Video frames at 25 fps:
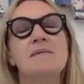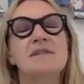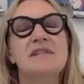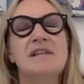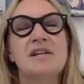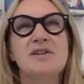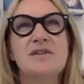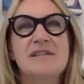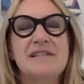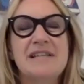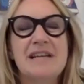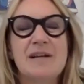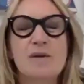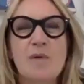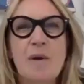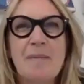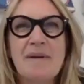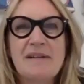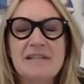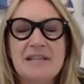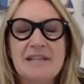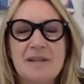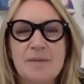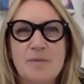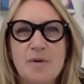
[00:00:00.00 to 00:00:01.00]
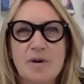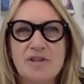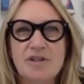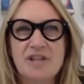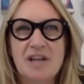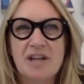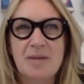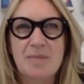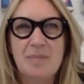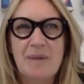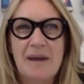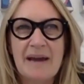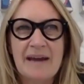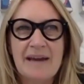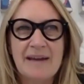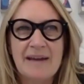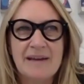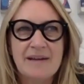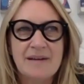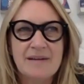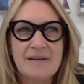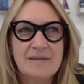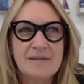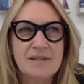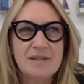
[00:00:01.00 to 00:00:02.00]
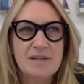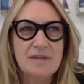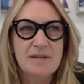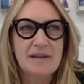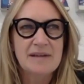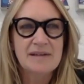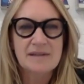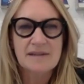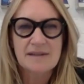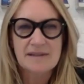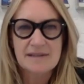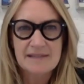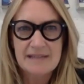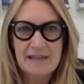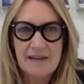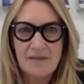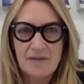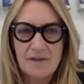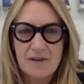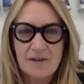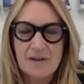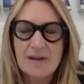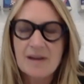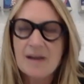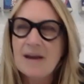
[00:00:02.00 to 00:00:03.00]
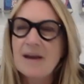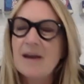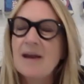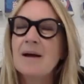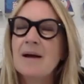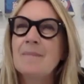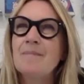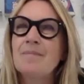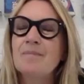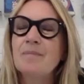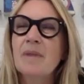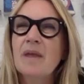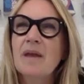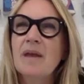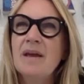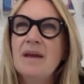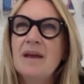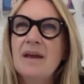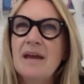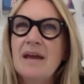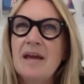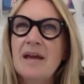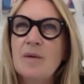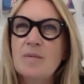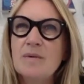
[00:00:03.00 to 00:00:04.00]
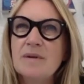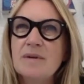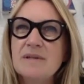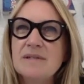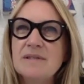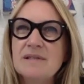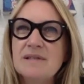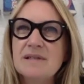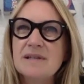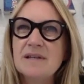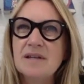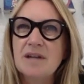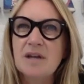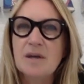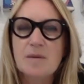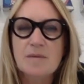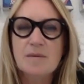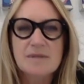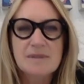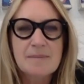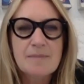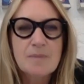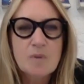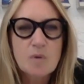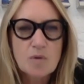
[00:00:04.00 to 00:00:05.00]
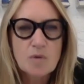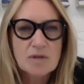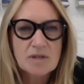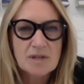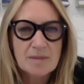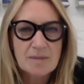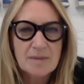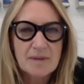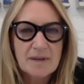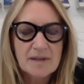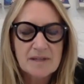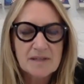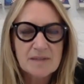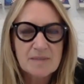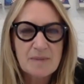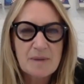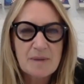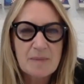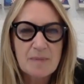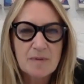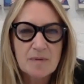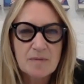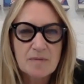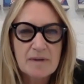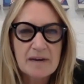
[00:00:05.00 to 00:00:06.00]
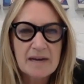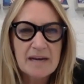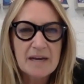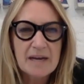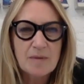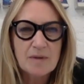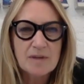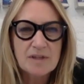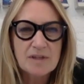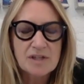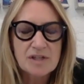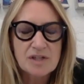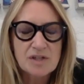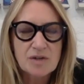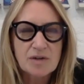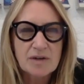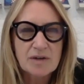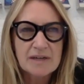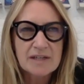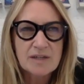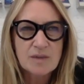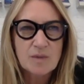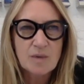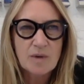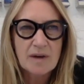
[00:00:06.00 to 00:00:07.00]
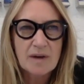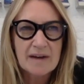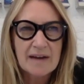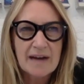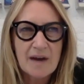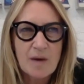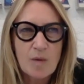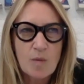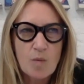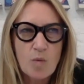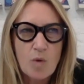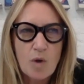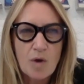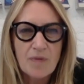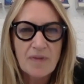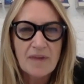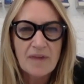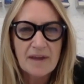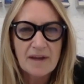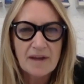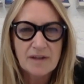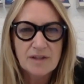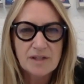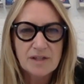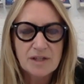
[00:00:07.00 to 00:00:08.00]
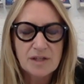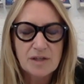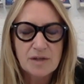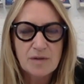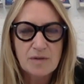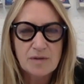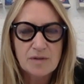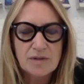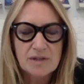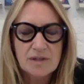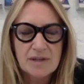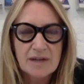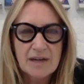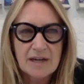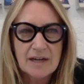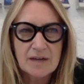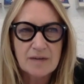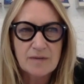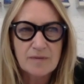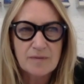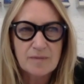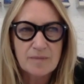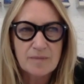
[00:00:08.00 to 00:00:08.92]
interesting when we did the project back in 2007. It was important because people really were just trying to work out what they could do to kind of,